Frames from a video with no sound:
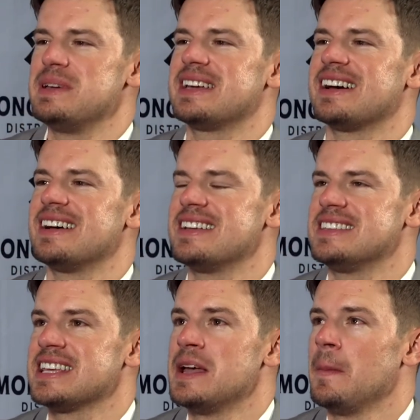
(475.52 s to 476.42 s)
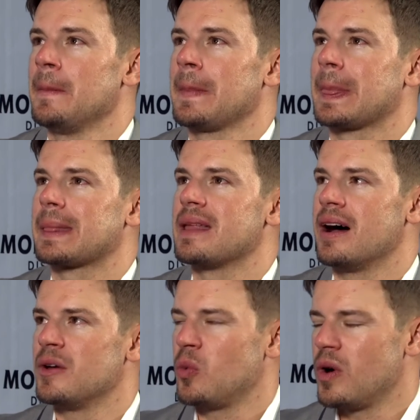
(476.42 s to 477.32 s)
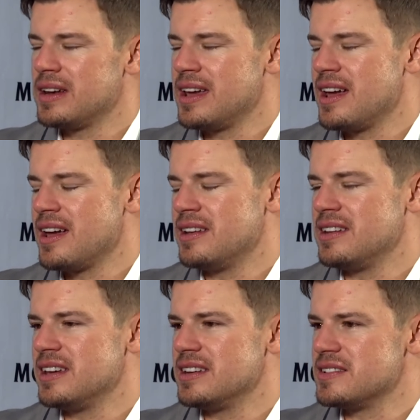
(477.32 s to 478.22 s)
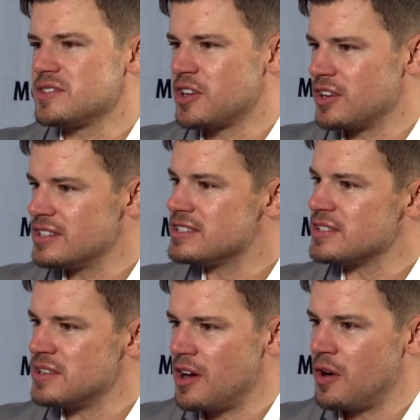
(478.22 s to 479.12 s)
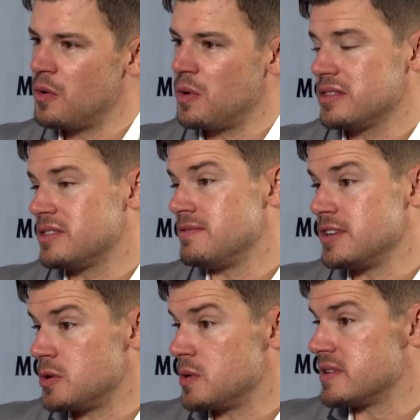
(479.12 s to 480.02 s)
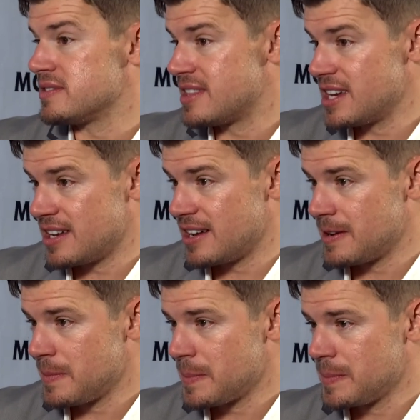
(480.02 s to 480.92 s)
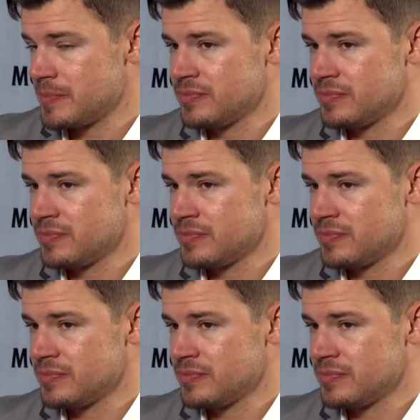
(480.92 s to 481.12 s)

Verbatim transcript: because on one hand, it is good to know what the viewer is thinking. Mm -hmm.